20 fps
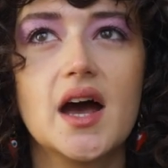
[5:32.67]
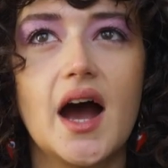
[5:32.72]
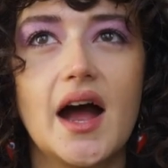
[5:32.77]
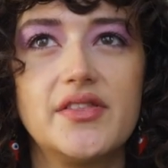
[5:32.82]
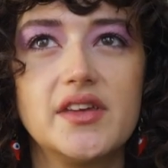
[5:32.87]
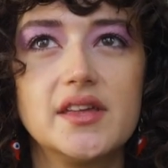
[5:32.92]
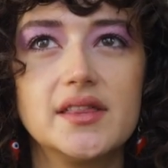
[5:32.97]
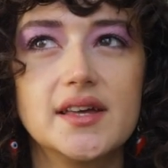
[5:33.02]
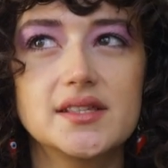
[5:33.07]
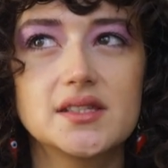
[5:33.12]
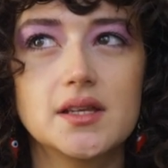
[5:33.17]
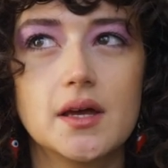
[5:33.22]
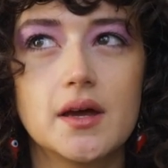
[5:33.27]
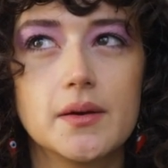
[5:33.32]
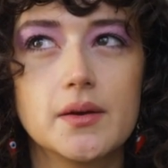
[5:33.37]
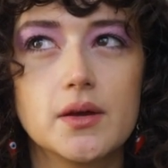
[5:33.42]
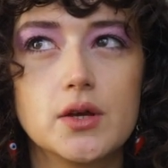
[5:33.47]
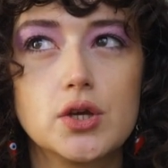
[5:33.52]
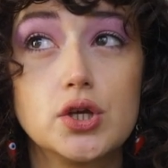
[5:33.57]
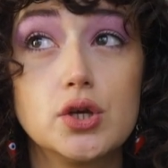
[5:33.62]
I think there's
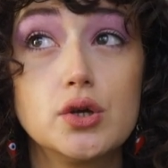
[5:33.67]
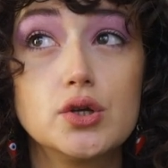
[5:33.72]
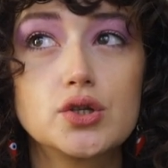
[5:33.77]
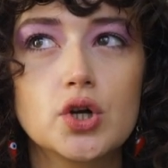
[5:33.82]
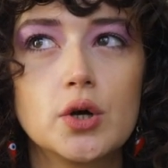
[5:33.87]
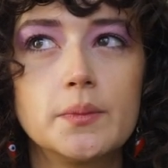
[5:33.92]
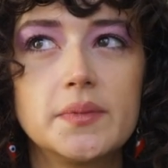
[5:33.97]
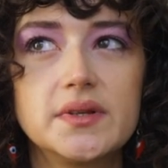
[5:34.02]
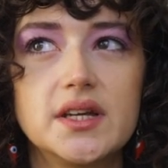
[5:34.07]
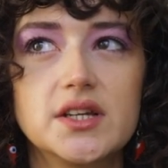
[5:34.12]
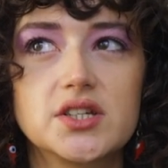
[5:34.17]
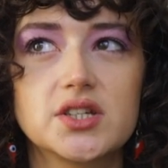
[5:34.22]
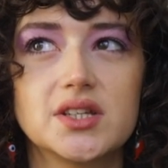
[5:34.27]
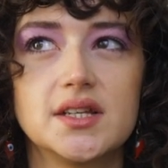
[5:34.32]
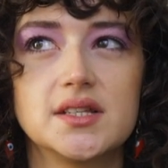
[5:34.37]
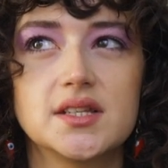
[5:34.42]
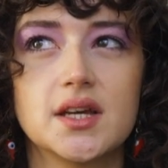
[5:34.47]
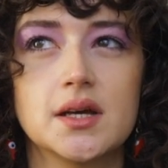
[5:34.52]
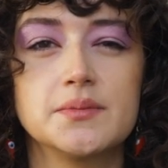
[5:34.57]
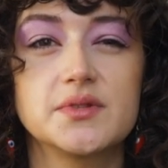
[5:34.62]
a huge competition
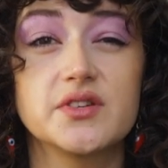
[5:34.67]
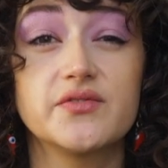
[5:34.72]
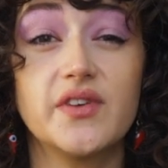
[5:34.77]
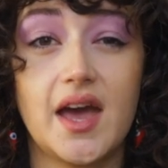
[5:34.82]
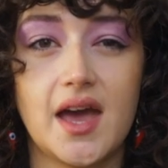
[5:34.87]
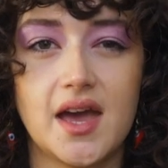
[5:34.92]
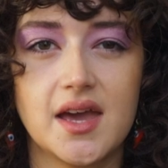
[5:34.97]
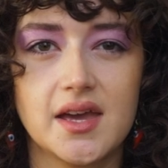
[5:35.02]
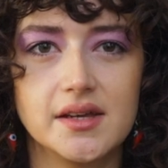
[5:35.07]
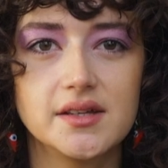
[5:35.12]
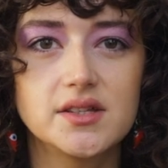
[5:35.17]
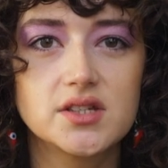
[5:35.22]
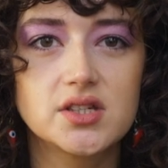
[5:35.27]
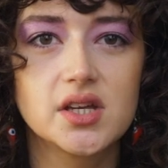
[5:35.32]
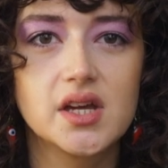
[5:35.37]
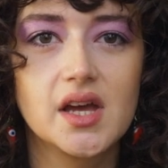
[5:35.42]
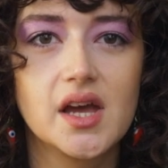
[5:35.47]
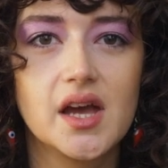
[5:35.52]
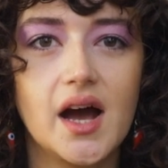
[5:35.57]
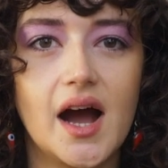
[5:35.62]
in terms of
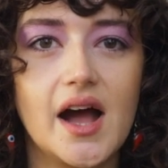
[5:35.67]
age.